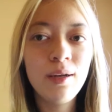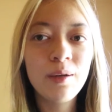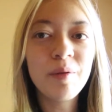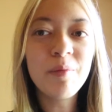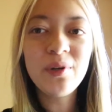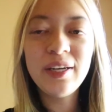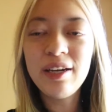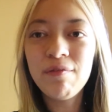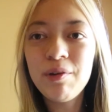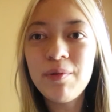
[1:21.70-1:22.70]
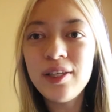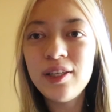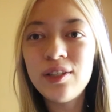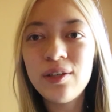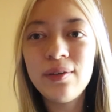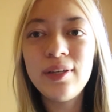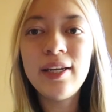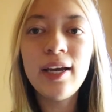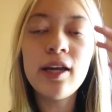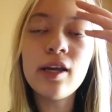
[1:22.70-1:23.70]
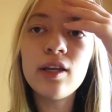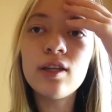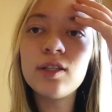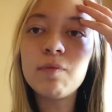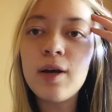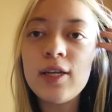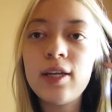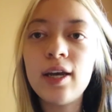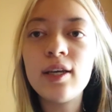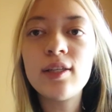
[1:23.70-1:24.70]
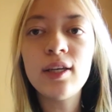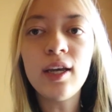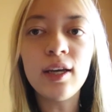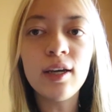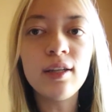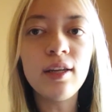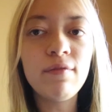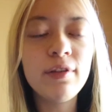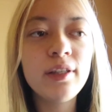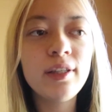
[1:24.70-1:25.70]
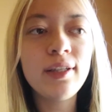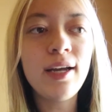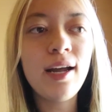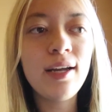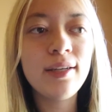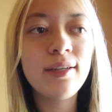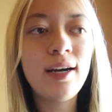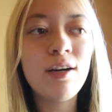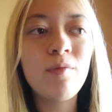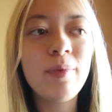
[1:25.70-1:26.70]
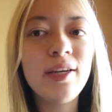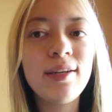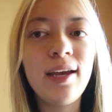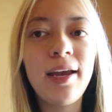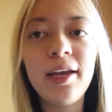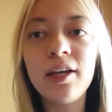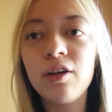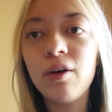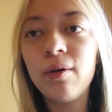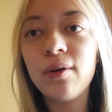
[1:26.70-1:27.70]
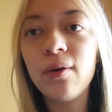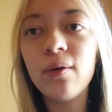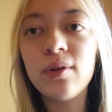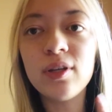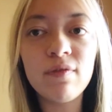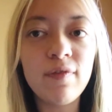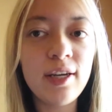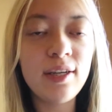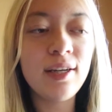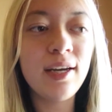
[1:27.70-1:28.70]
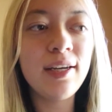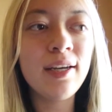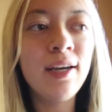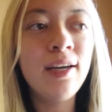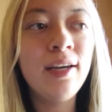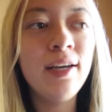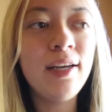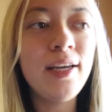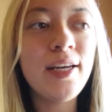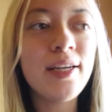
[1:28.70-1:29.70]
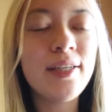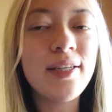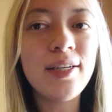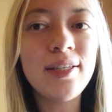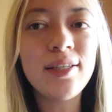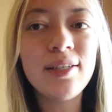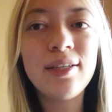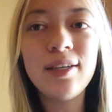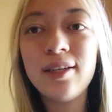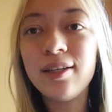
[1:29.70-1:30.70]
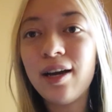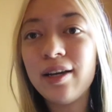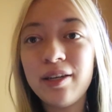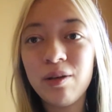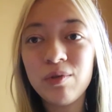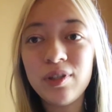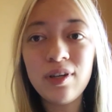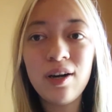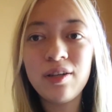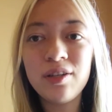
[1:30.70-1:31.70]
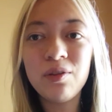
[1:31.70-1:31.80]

Good morning everyone, so today is Monday the 11th and I'll be taking Coco to the vet today. It isn't an ideal start to the